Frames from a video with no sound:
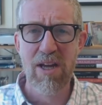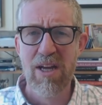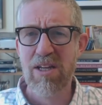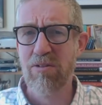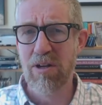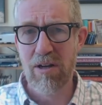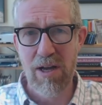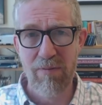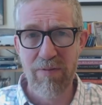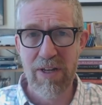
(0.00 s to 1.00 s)
You can look up
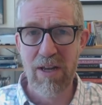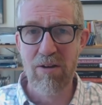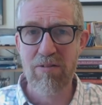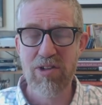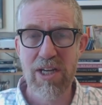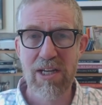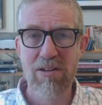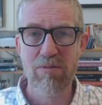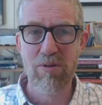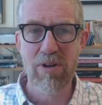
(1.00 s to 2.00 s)
videos. Chickens
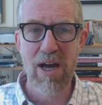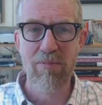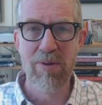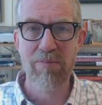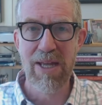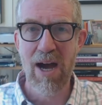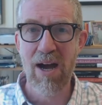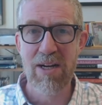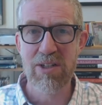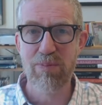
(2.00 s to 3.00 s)
will come and be
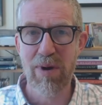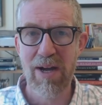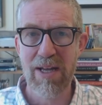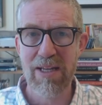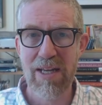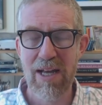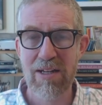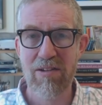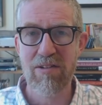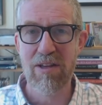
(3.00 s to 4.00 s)
hugged by kids
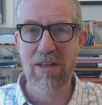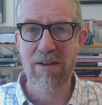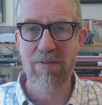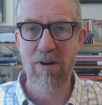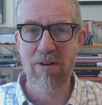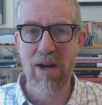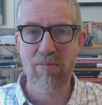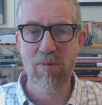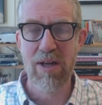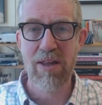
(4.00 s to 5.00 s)
that they've grown up
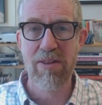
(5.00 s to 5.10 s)
with,